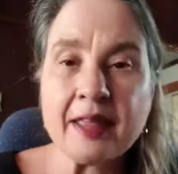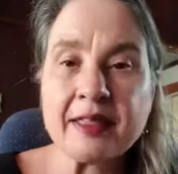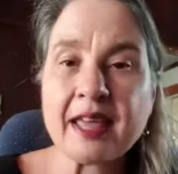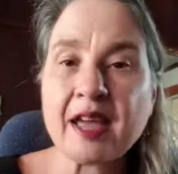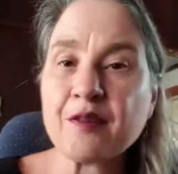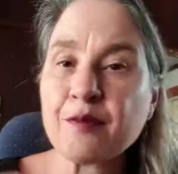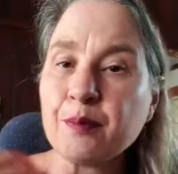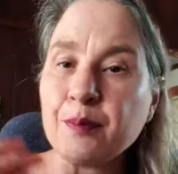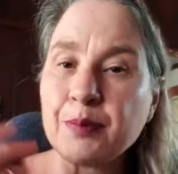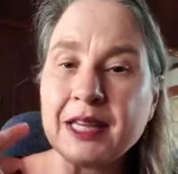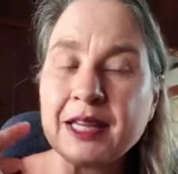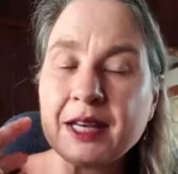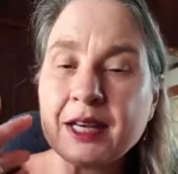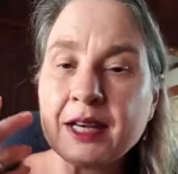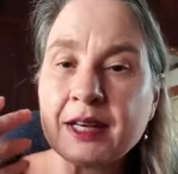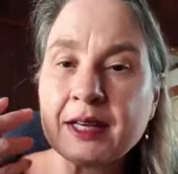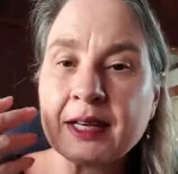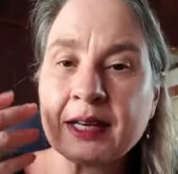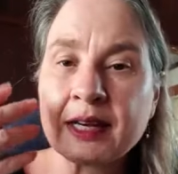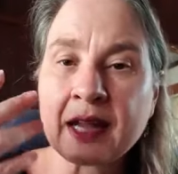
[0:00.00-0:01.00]
They've
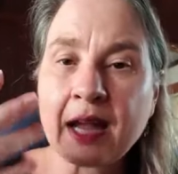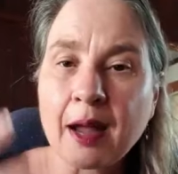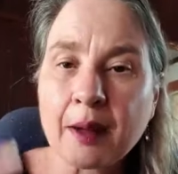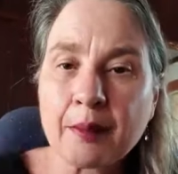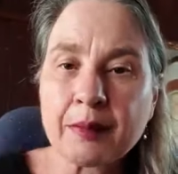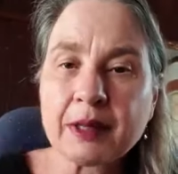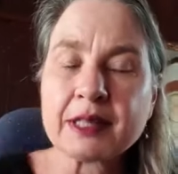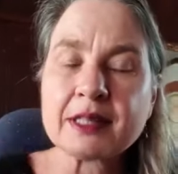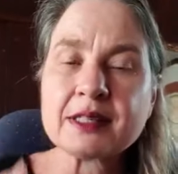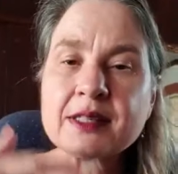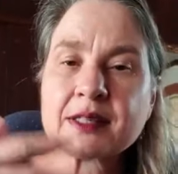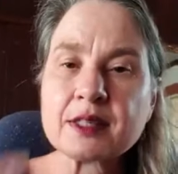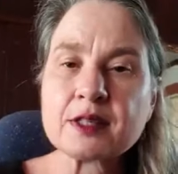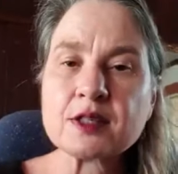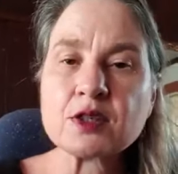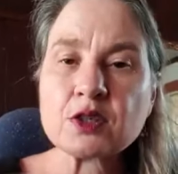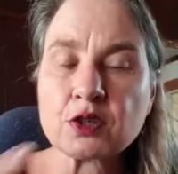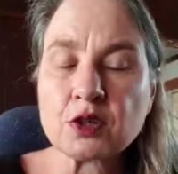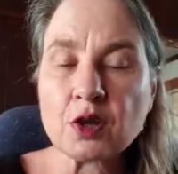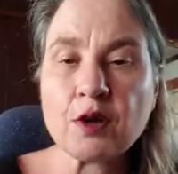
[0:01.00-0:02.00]
been coming
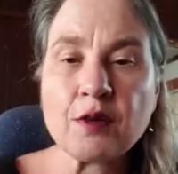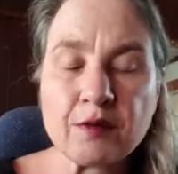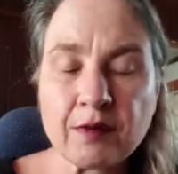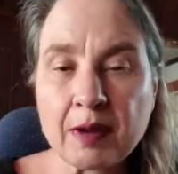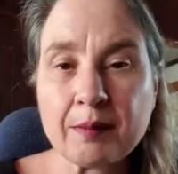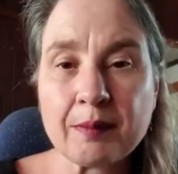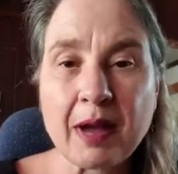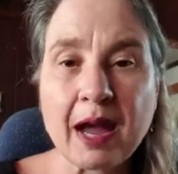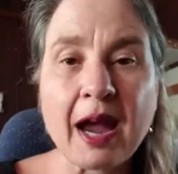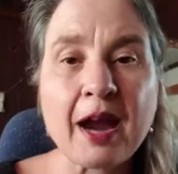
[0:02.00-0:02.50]
since November.